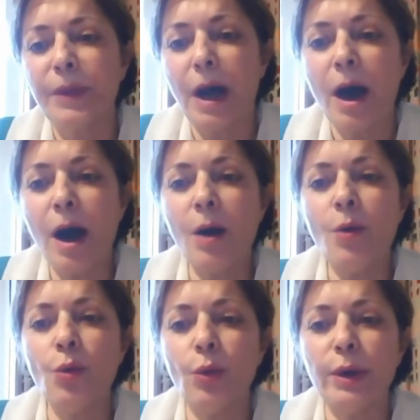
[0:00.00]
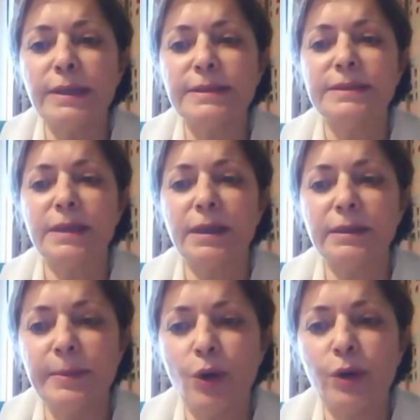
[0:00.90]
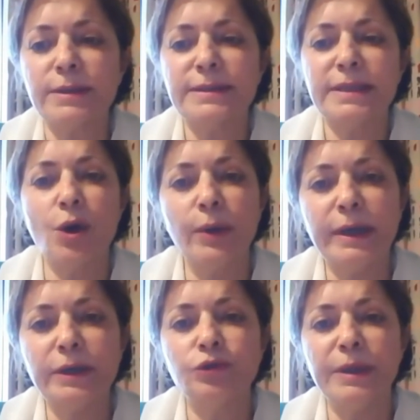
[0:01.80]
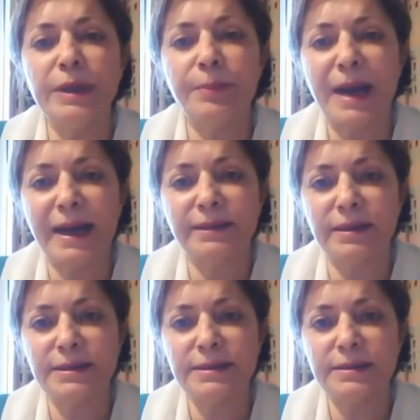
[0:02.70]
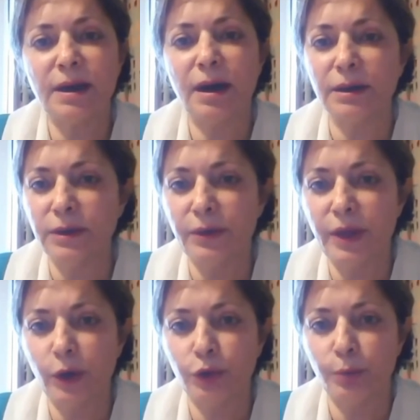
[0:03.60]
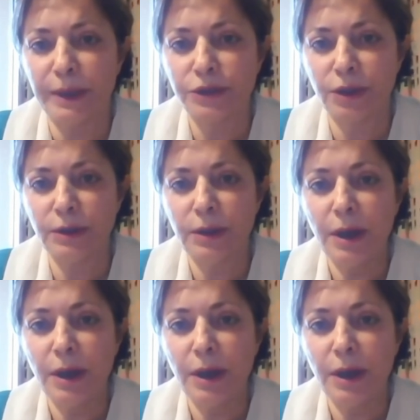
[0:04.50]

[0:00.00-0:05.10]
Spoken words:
how is democracy going to be practiced under the occupation?